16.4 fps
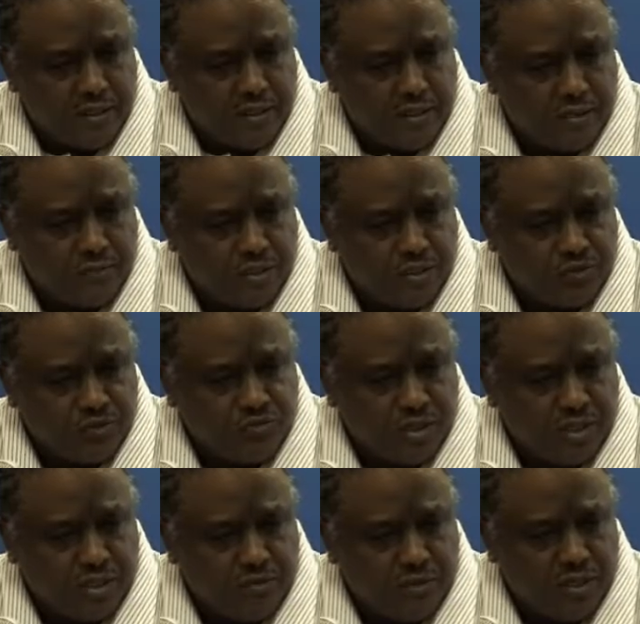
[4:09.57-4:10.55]
and I'm just
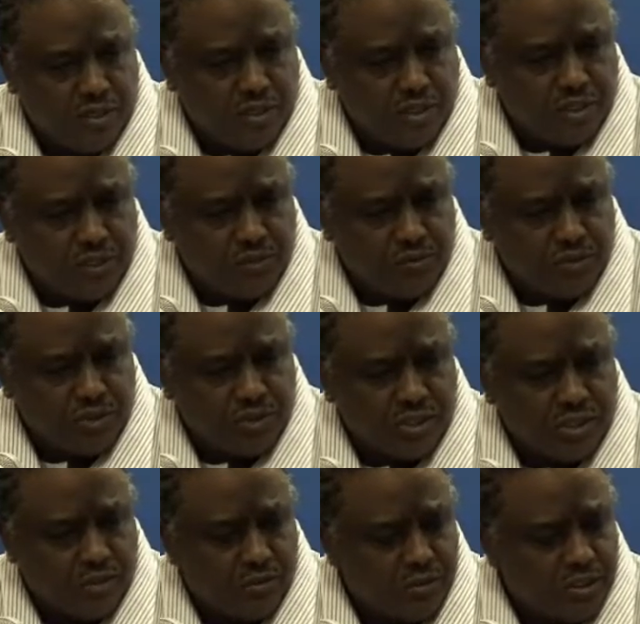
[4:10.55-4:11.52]
trying really to
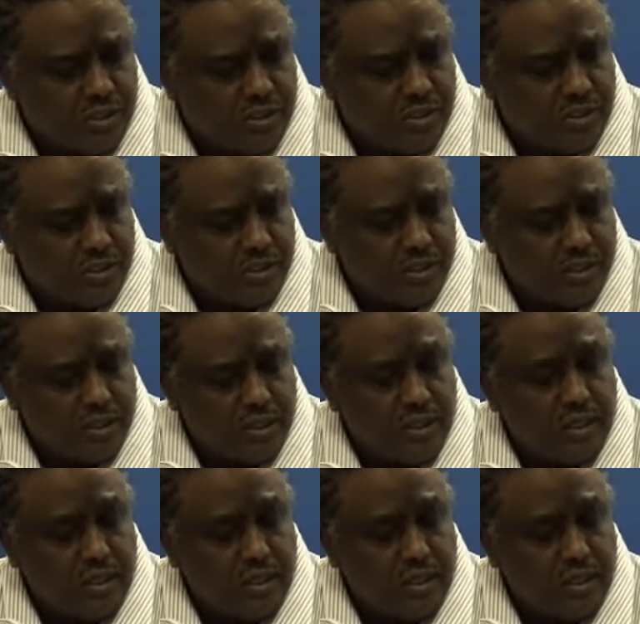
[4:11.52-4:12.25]
sort out this